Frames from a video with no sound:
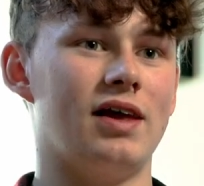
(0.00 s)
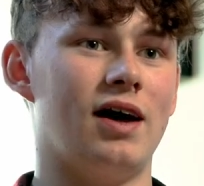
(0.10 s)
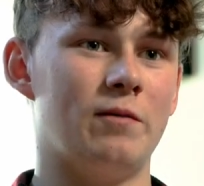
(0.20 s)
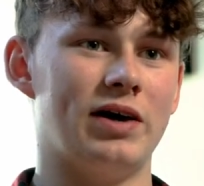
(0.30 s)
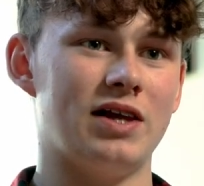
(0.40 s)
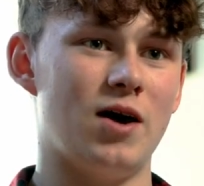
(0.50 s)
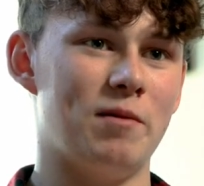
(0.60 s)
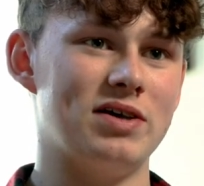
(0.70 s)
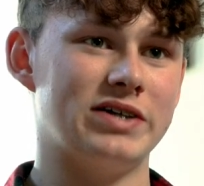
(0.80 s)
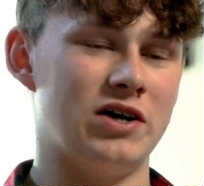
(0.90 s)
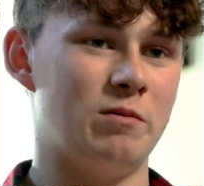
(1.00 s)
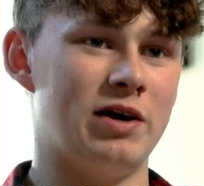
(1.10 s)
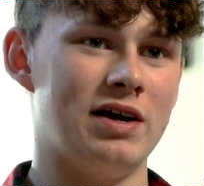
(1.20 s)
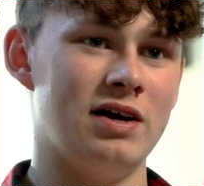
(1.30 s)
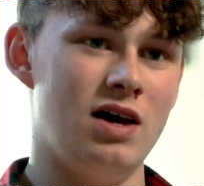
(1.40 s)
there, we had the opening
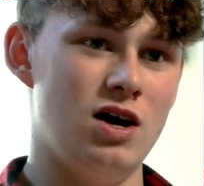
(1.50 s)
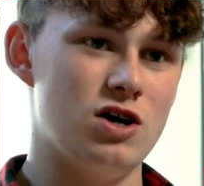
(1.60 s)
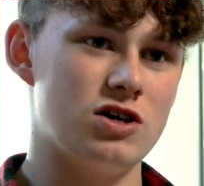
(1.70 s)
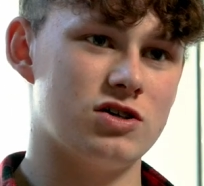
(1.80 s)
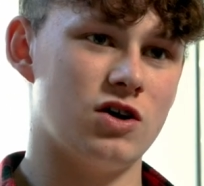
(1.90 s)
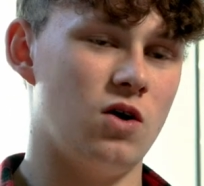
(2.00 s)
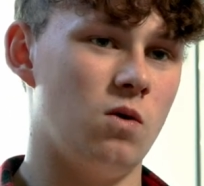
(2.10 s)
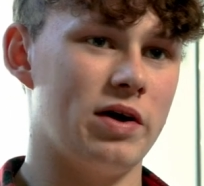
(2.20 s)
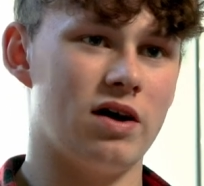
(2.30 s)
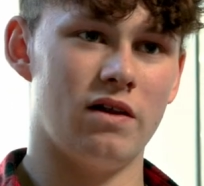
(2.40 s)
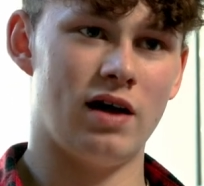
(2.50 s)
ceremony. So we got